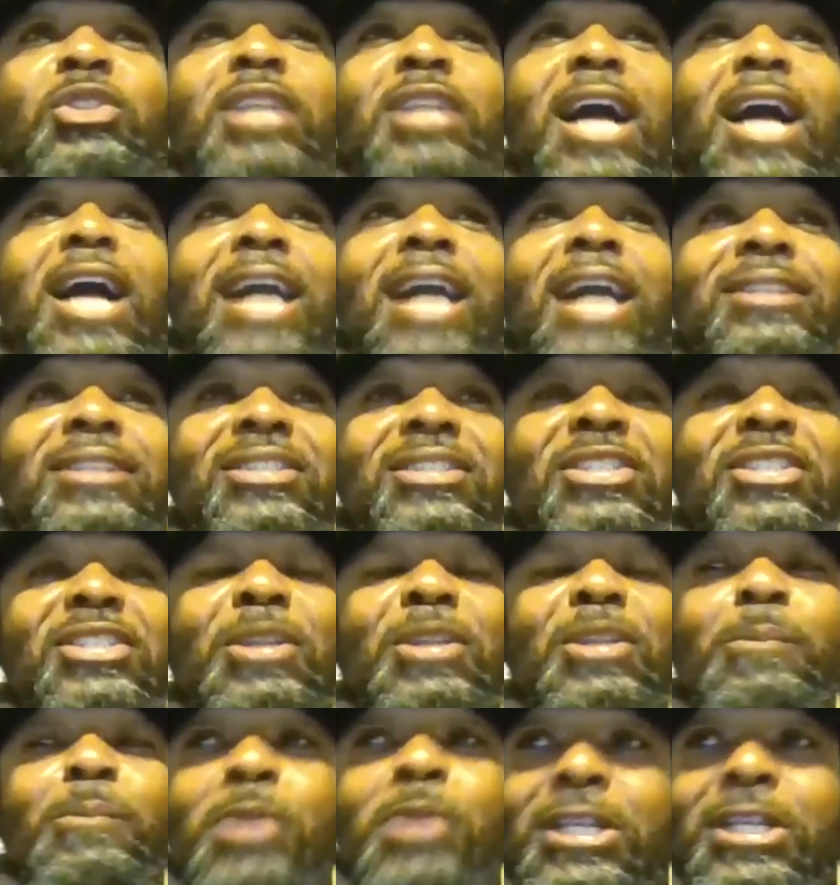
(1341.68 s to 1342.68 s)
I took
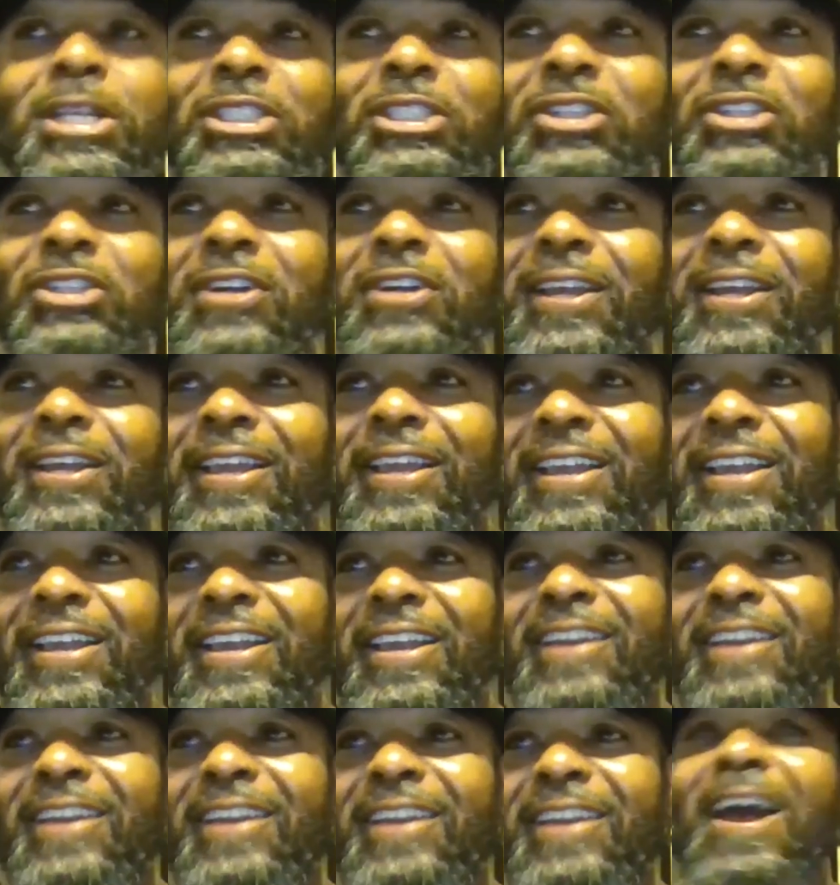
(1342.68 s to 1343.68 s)
the picture,
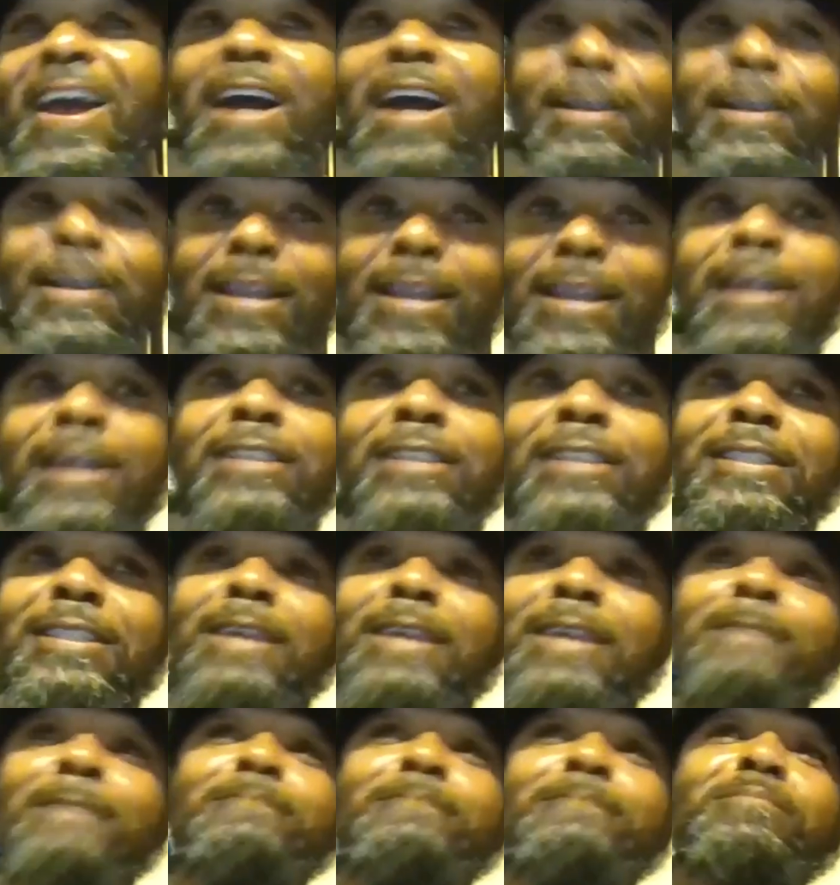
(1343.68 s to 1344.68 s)
and now, like I
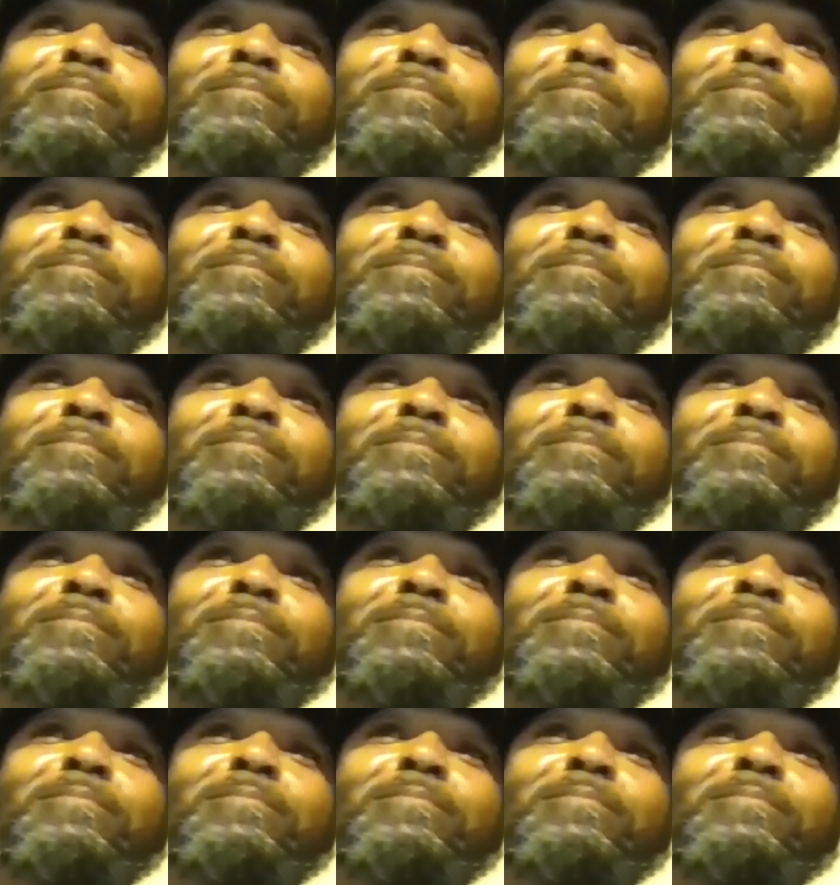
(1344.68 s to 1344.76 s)
say,